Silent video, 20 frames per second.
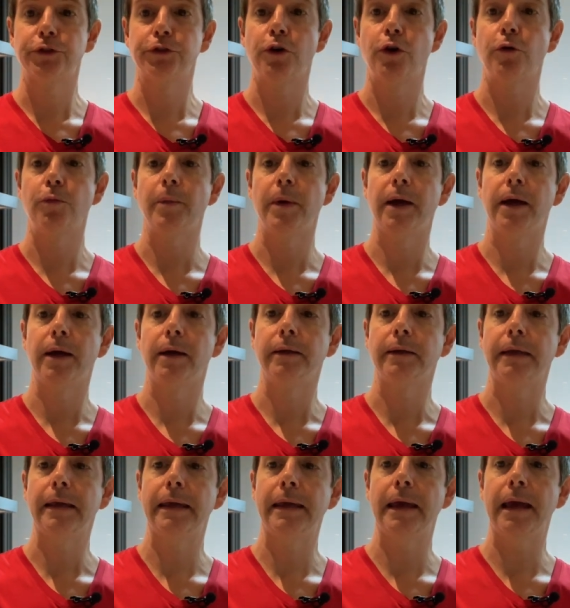
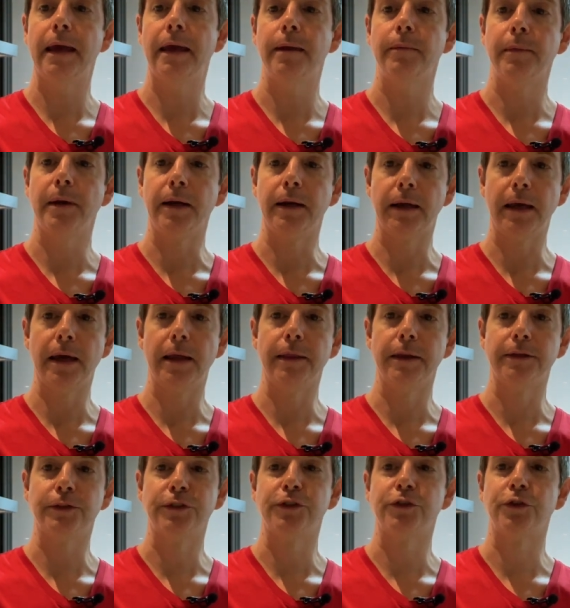snowman came, and again,
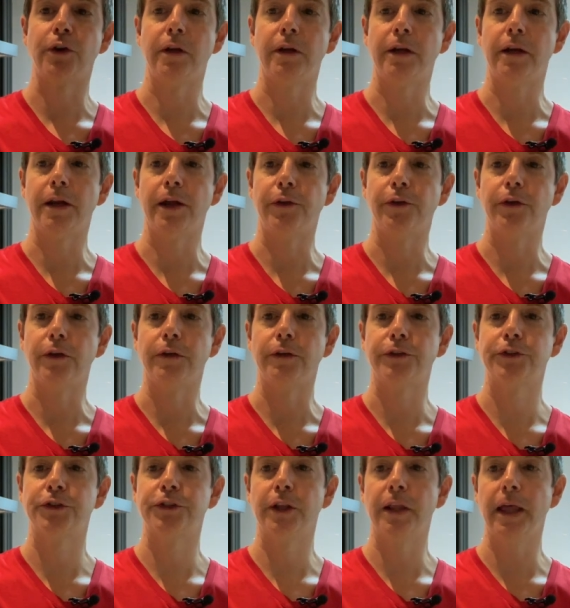this is on another
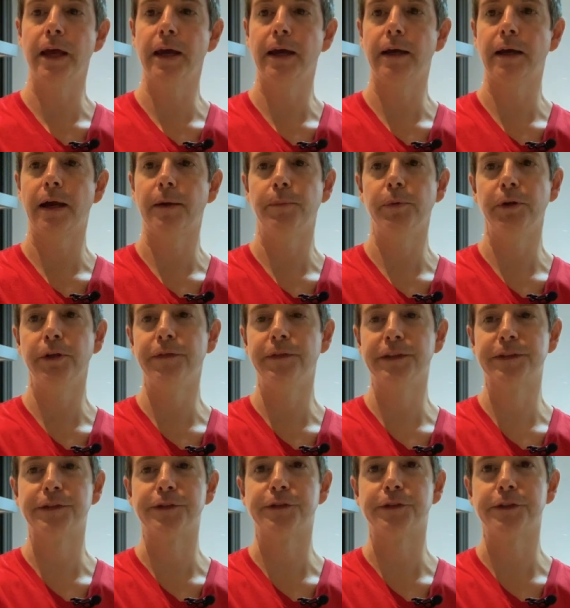sleigh. I believe
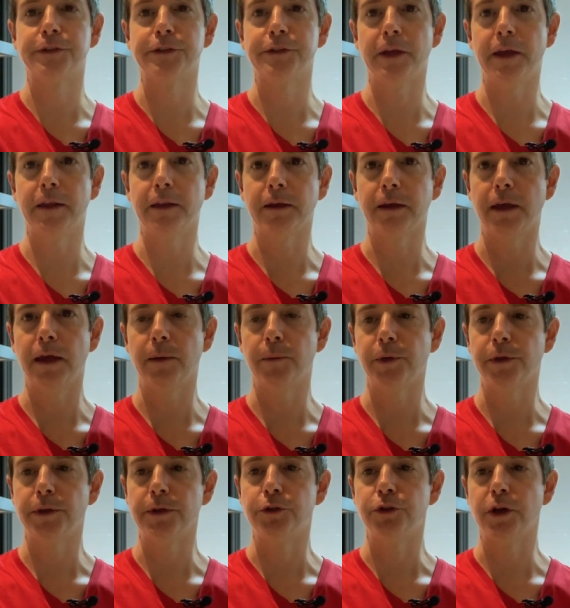this is the sleigh that came
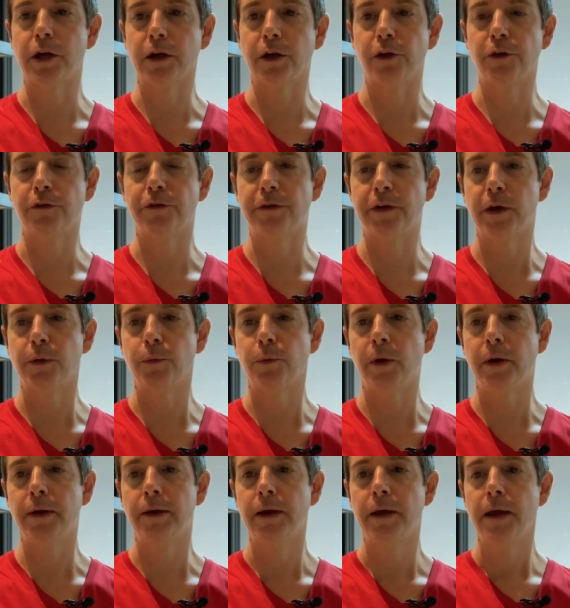with the Jango Fett
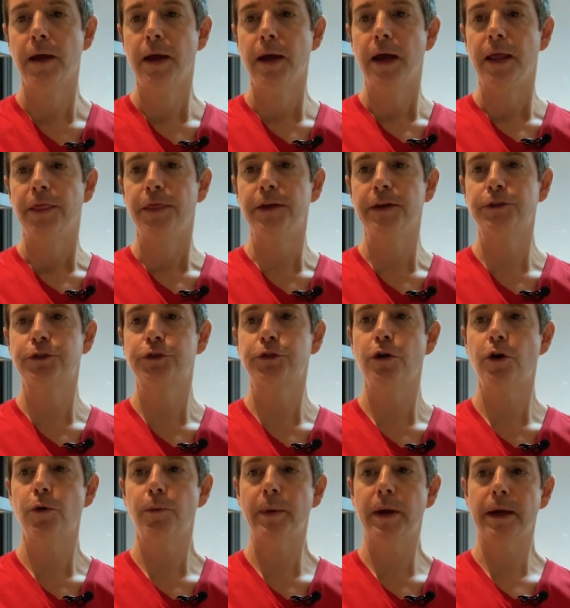one. This
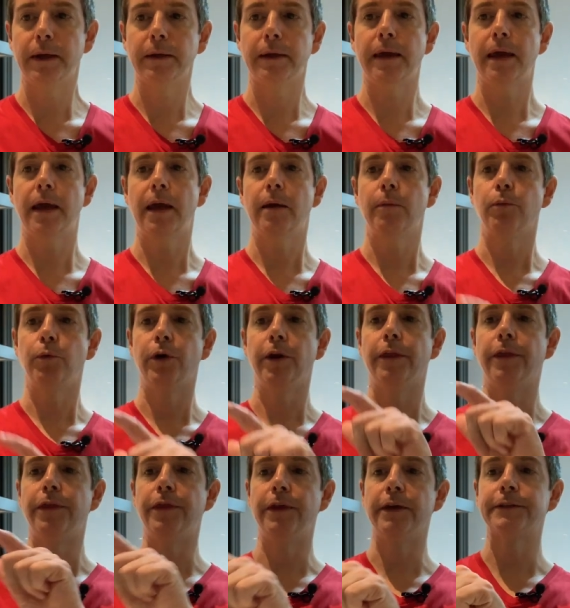snowman came
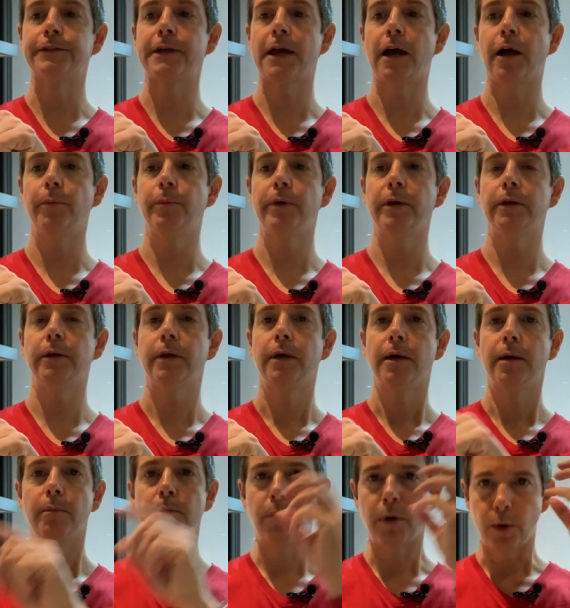with this helmet,
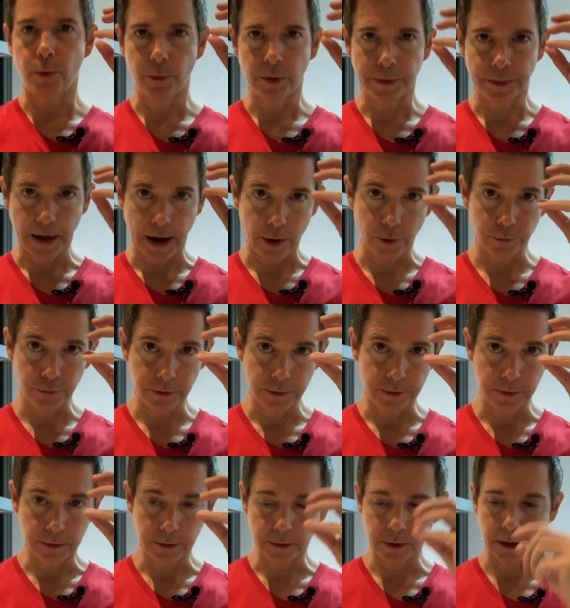but without
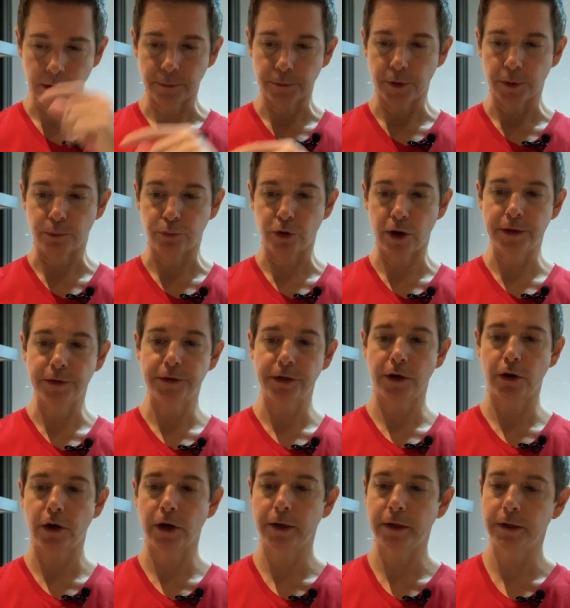the, uh, the
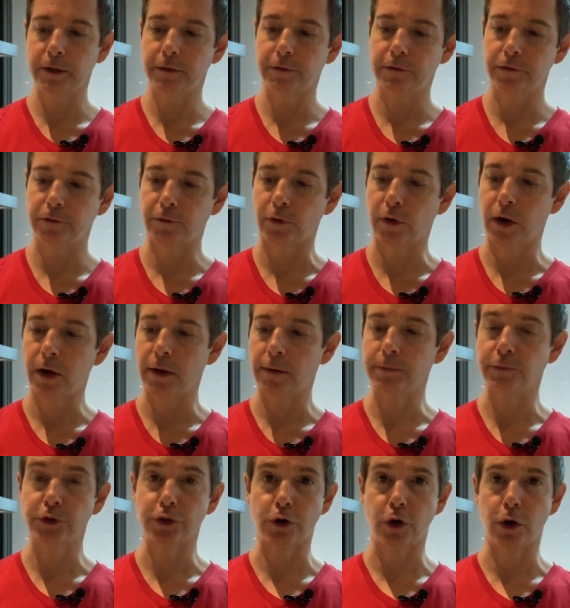printing on it
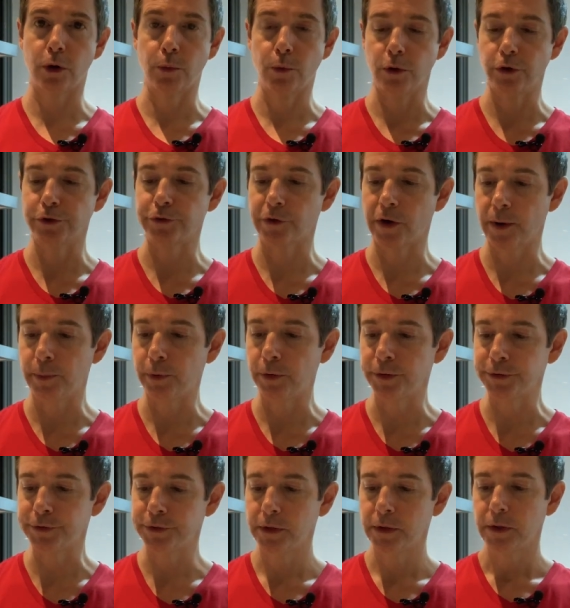from Star Wars
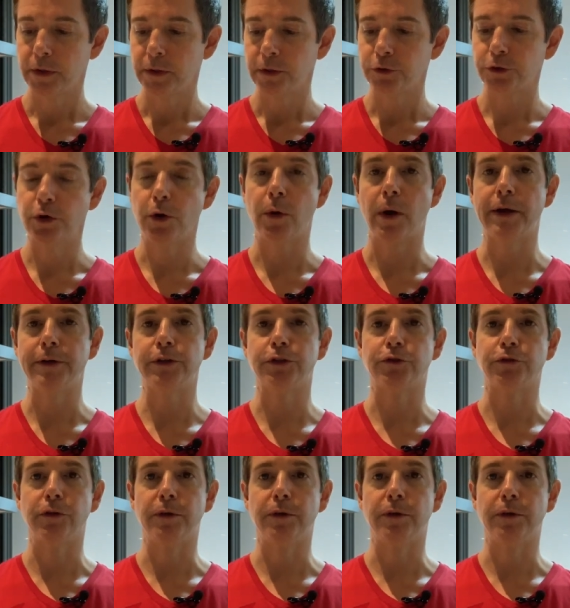Rebels. So I just